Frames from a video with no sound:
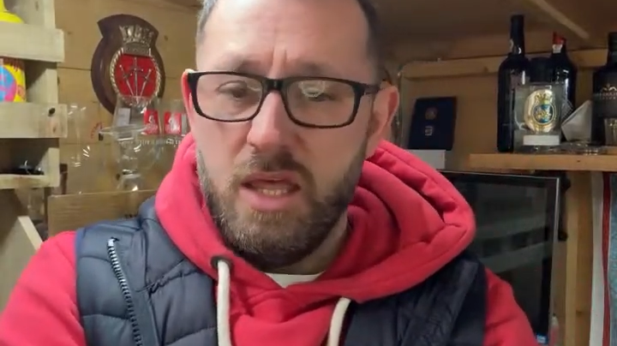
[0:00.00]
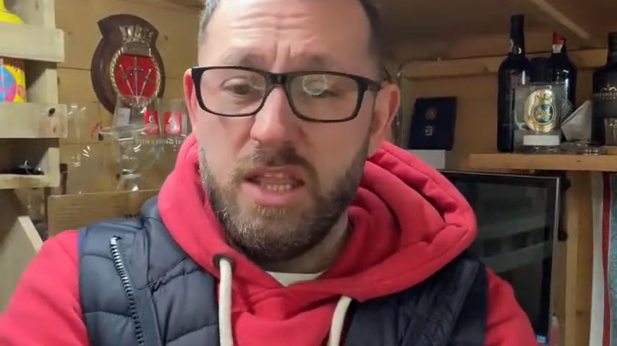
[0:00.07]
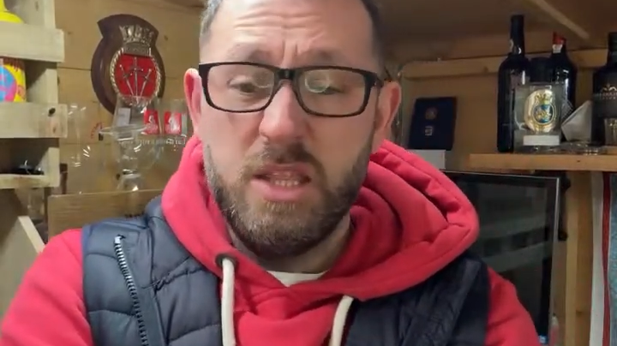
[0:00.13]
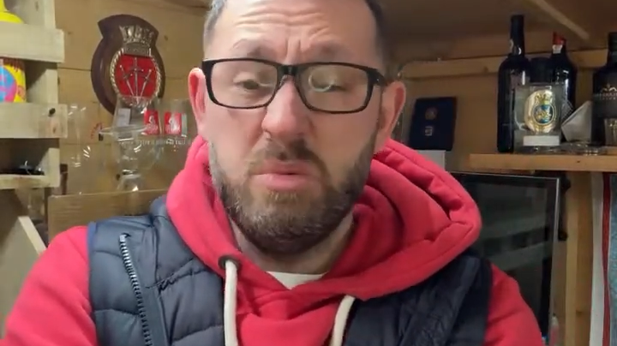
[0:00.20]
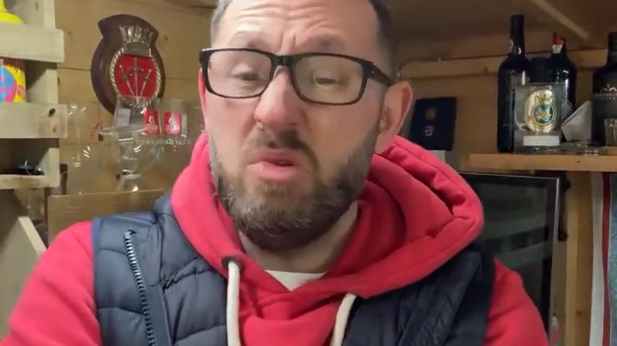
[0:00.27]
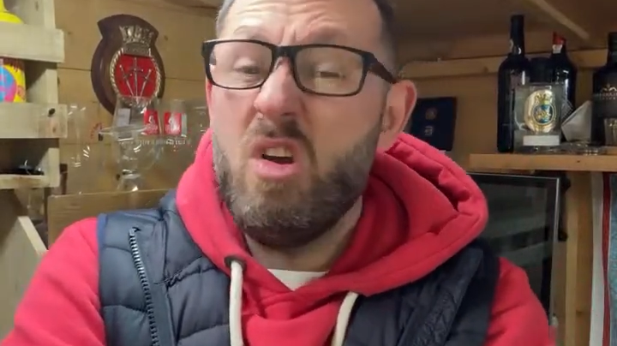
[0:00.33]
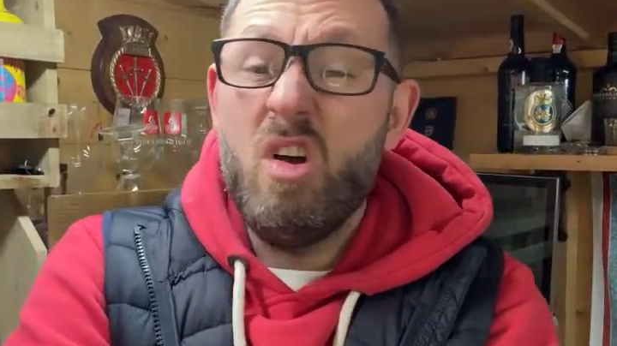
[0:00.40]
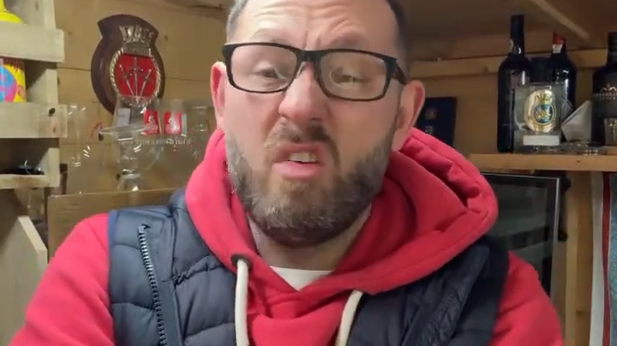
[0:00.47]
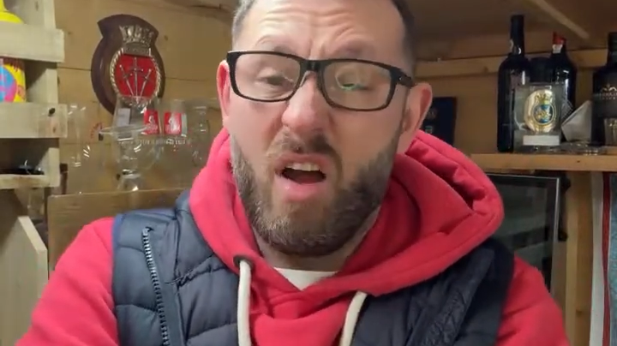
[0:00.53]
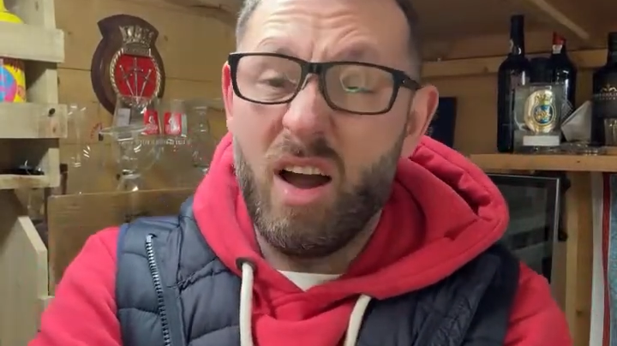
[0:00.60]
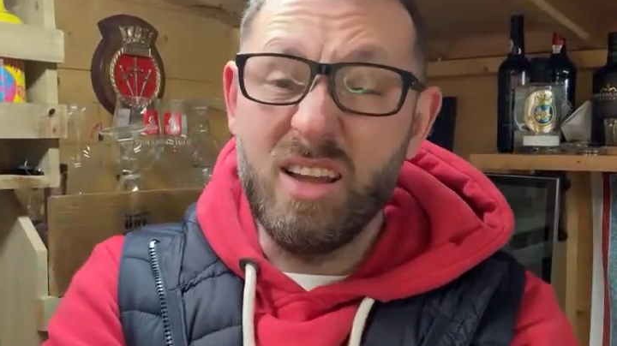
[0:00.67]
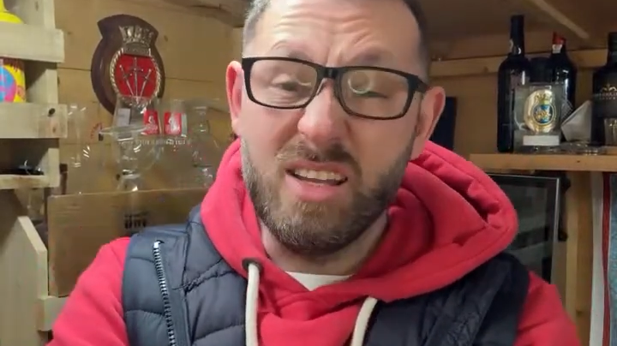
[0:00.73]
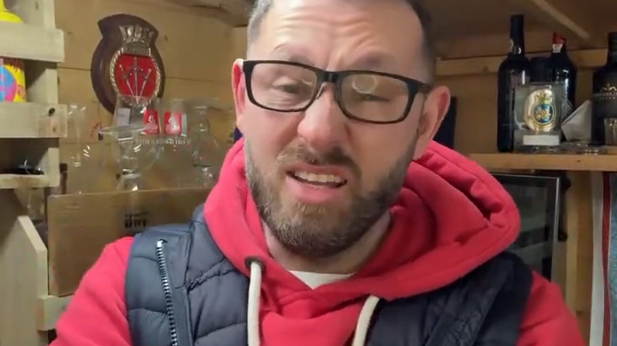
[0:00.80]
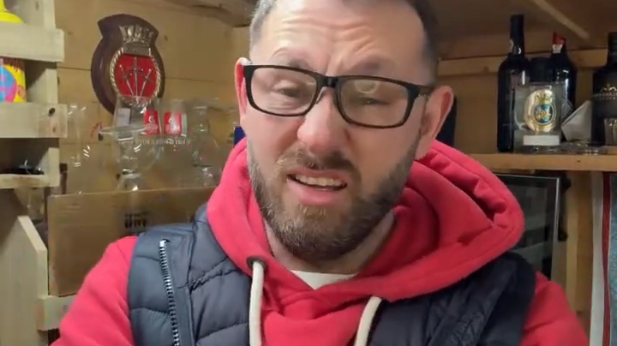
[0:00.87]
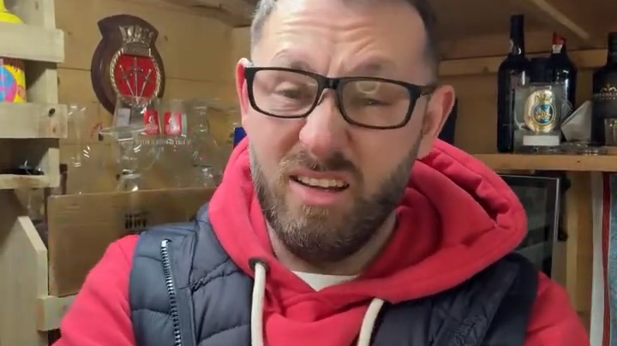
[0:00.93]
They were all
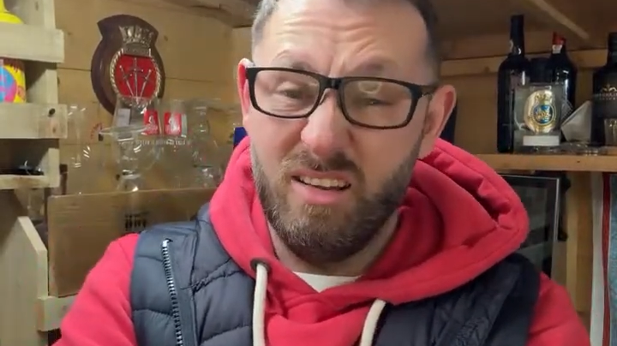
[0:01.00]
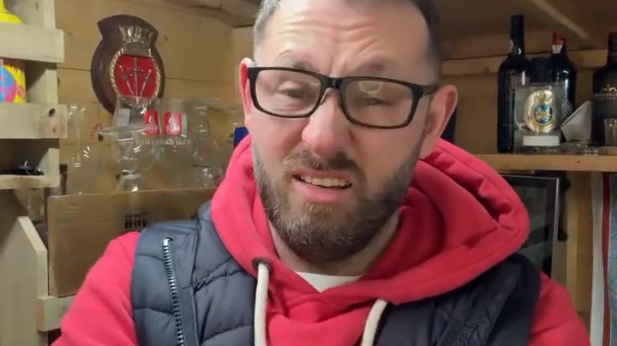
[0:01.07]
right.